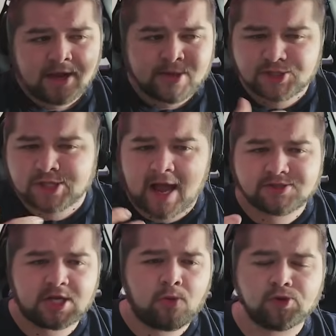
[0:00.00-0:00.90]
this
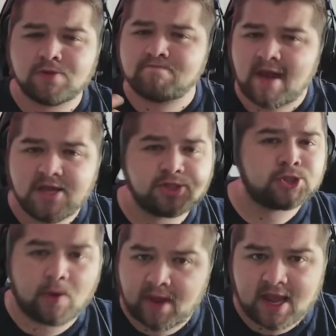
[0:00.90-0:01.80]
tactic wasn't made to
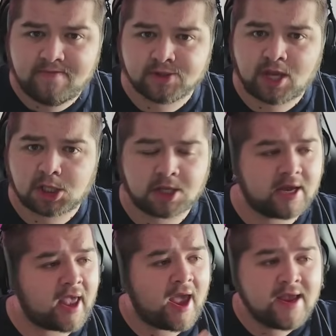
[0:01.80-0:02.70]
dominate possession,
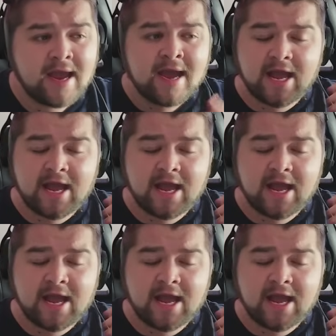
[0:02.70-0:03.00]
okay?